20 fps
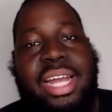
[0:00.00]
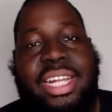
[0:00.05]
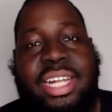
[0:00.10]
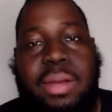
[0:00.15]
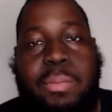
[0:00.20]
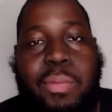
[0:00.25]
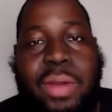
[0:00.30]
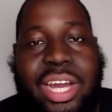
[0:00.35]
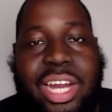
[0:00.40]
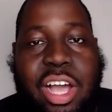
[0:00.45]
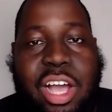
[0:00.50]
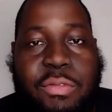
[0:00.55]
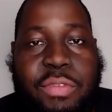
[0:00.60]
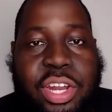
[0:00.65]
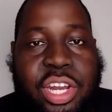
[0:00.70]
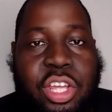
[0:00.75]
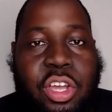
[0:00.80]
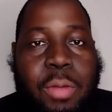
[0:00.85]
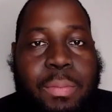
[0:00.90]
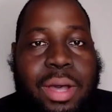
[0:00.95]
I did a breakout
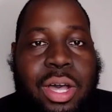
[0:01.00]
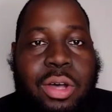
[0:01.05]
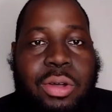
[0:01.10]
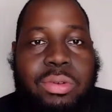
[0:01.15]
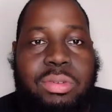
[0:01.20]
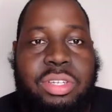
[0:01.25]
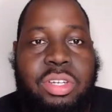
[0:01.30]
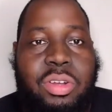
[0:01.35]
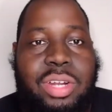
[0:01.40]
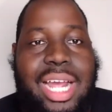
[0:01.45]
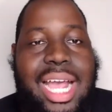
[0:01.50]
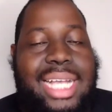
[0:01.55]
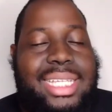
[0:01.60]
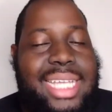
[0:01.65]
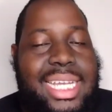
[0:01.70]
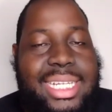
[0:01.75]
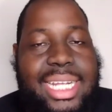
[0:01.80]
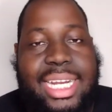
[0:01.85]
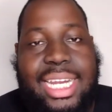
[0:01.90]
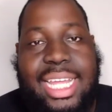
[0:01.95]
video about, you know,
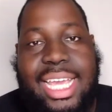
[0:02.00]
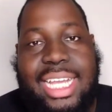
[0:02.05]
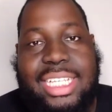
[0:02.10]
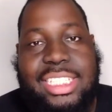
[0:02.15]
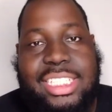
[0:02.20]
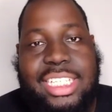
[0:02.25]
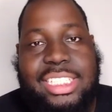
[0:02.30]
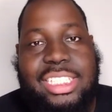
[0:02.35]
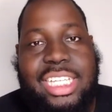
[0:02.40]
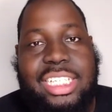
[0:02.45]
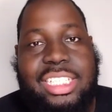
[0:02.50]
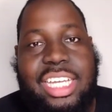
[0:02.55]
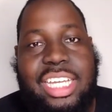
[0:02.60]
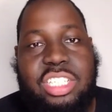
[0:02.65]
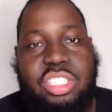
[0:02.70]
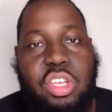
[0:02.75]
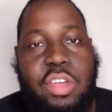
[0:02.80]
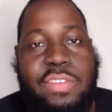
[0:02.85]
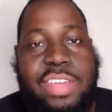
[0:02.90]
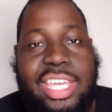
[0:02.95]
guys like Daelin Hayes and things like
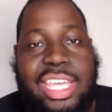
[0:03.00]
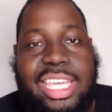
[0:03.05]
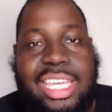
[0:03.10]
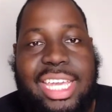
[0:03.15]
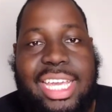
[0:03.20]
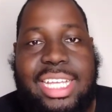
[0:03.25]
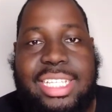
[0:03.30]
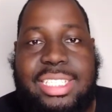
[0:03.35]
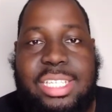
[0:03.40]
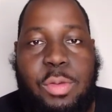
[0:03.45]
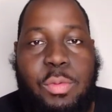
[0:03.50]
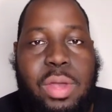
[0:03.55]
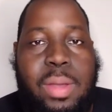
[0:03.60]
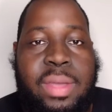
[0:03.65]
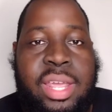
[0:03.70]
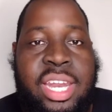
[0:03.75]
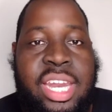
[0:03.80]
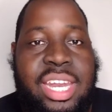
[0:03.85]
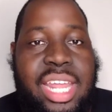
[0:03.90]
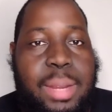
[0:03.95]
that. So if he can get
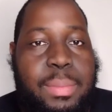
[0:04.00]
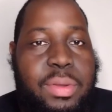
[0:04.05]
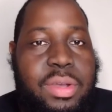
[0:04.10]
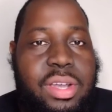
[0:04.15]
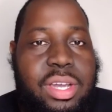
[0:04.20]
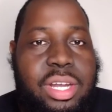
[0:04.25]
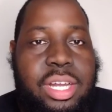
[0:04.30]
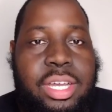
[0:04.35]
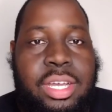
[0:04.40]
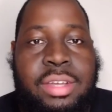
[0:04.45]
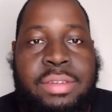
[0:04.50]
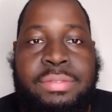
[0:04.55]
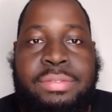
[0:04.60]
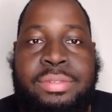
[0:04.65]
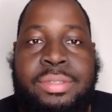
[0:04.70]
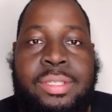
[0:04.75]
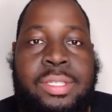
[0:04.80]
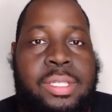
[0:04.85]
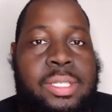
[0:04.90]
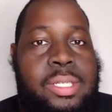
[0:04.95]
somewhere in the neighborhood of
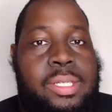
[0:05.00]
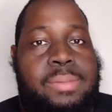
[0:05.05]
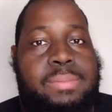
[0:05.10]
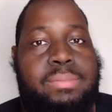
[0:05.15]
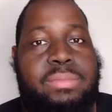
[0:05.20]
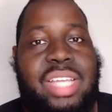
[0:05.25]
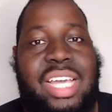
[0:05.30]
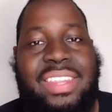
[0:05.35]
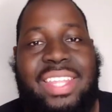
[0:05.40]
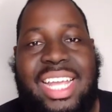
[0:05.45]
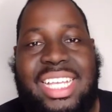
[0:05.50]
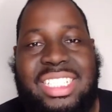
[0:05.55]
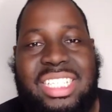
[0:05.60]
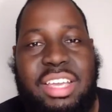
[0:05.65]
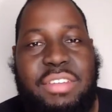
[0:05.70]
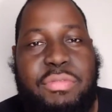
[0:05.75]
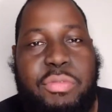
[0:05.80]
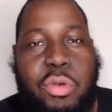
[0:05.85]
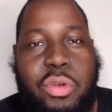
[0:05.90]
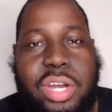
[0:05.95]
I think I
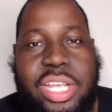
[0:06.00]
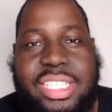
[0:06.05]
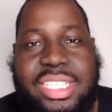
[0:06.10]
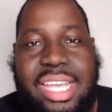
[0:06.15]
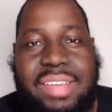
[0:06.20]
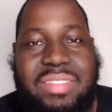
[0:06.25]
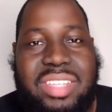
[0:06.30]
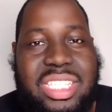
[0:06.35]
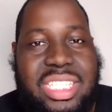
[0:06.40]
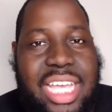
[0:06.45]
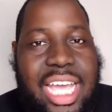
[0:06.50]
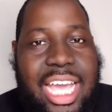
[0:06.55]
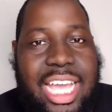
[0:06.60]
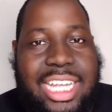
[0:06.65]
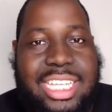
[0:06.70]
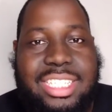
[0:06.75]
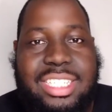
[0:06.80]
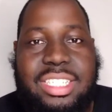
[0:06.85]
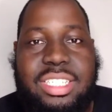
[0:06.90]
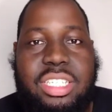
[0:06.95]
said four to seven
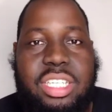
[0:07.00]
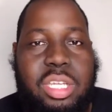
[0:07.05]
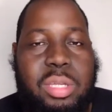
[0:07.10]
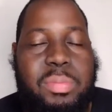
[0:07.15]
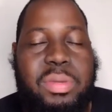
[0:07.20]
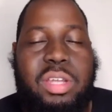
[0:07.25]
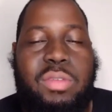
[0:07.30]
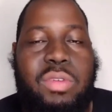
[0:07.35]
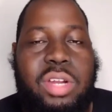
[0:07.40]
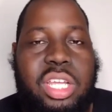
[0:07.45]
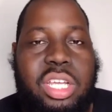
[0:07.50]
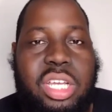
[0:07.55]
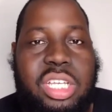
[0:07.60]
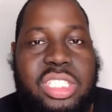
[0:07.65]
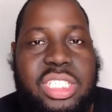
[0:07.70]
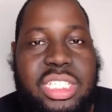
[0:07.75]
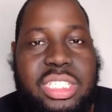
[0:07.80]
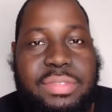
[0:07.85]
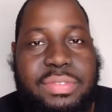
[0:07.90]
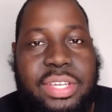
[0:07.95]
sacks. It'd be a really good
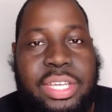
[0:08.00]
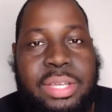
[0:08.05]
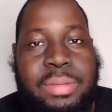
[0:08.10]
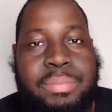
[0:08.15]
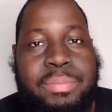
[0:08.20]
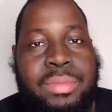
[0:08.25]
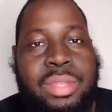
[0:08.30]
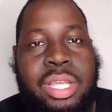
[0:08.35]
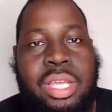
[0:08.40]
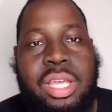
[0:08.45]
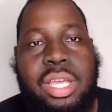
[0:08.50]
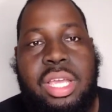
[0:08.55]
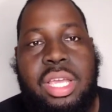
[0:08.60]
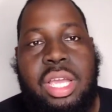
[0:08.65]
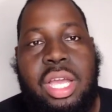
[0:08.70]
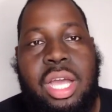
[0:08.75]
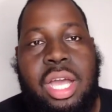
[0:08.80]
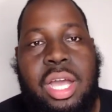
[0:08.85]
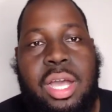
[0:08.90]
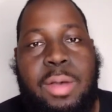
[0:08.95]
season for him.
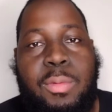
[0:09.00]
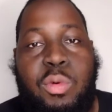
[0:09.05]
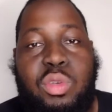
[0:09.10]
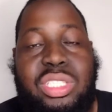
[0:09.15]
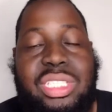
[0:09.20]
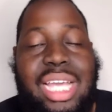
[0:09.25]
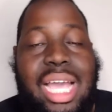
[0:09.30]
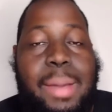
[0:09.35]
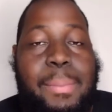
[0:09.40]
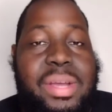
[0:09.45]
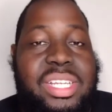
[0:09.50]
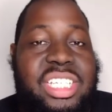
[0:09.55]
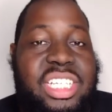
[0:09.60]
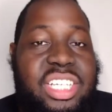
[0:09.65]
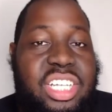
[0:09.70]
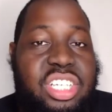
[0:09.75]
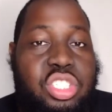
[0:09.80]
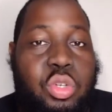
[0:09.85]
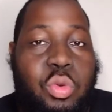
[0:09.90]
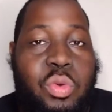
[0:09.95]
Um, we'll see how much he
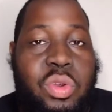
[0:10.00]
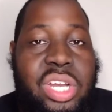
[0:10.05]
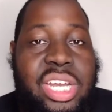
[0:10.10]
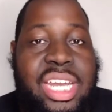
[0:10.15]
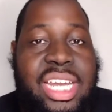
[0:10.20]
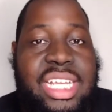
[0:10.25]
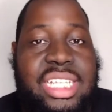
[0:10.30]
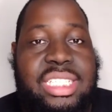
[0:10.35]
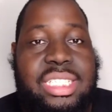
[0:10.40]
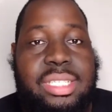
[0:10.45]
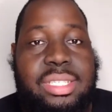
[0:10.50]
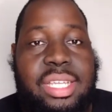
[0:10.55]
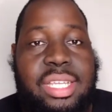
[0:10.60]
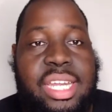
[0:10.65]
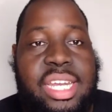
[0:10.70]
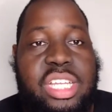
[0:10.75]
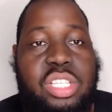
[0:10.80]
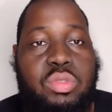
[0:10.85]
can do in this in